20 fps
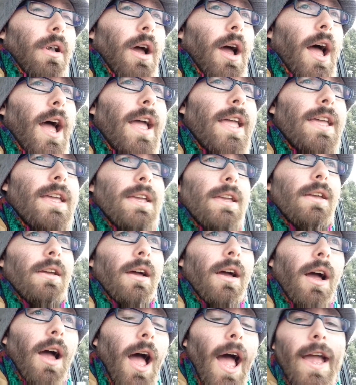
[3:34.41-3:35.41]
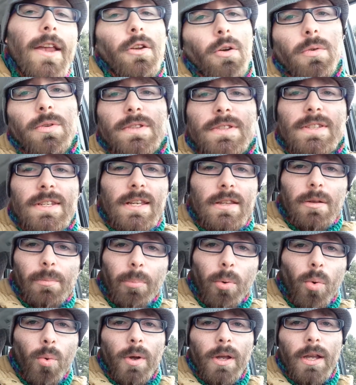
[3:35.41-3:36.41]
I don't see the
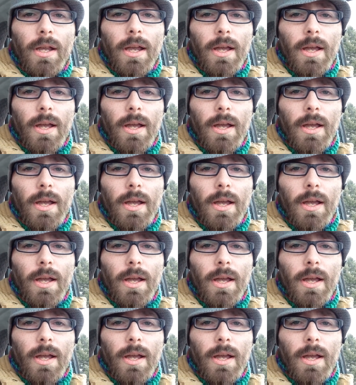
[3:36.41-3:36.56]
point